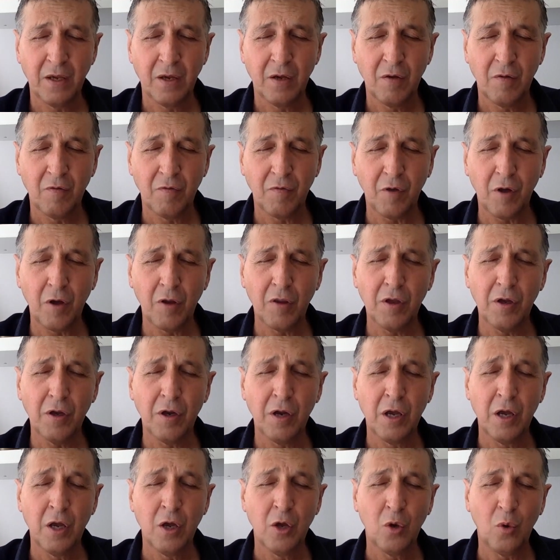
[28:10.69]
Father,
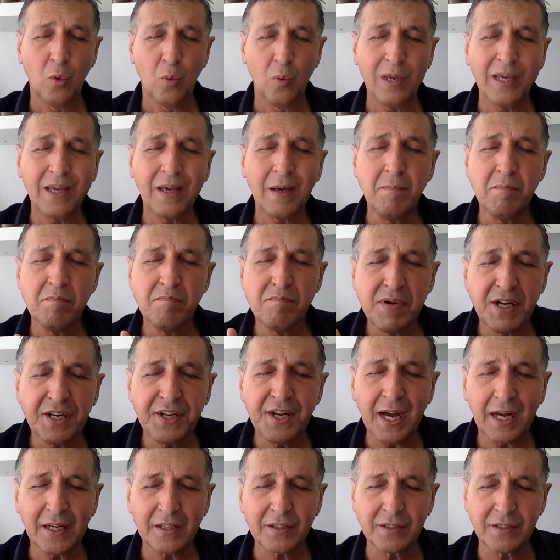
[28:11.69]
we commit
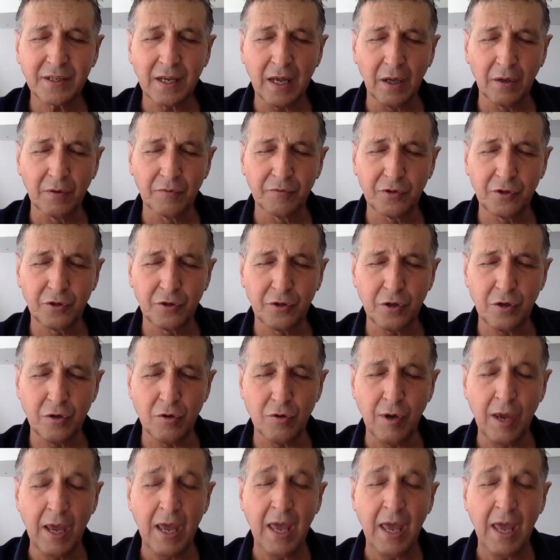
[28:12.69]
ourselves to you